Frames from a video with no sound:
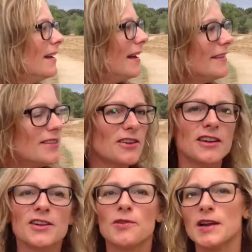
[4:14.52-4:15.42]
And then they're going
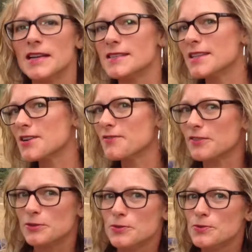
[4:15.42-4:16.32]
to graze their
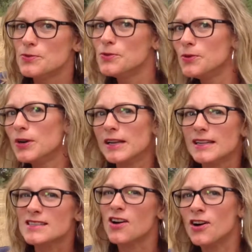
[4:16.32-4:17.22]
food, and
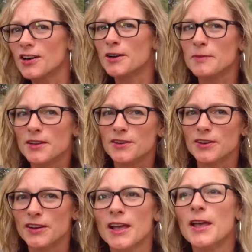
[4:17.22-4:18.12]
it's all going to be
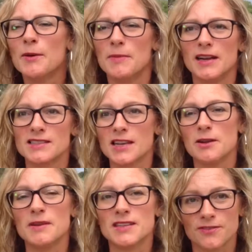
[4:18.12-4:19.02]
good. But it's going to
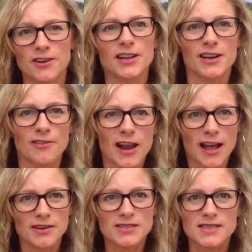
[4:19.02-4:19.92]
be different at every
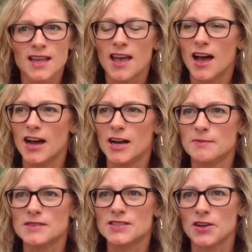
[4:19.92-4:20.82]
house.
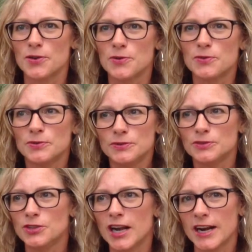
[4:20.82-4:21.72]
So
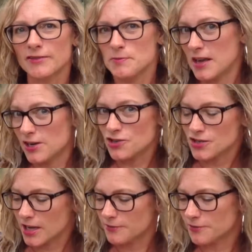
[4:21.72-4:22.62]
you kind of have to manage your
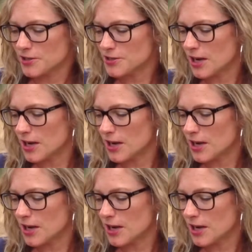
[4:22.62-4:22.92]
time for each